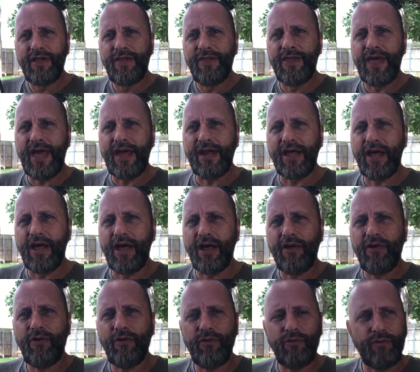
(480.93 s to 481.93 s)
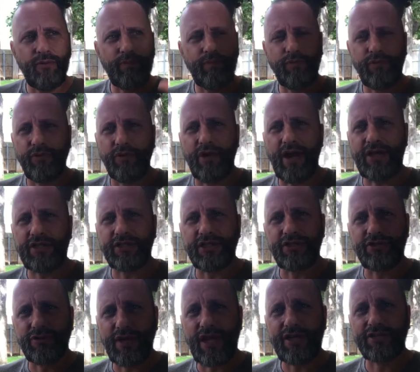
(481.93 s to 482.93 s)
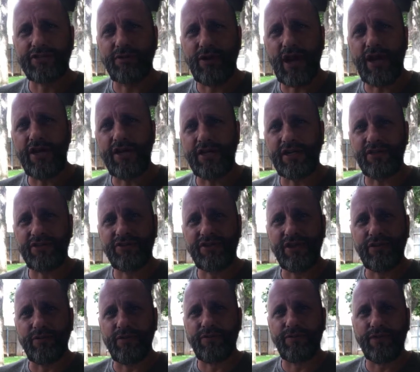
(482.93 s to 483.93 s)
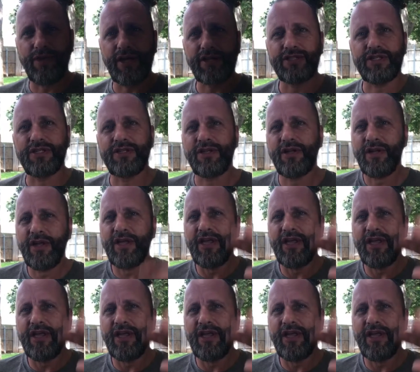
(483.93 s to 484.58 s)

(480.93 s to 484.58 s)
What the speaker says: that it's actually right here. You can see the reflection.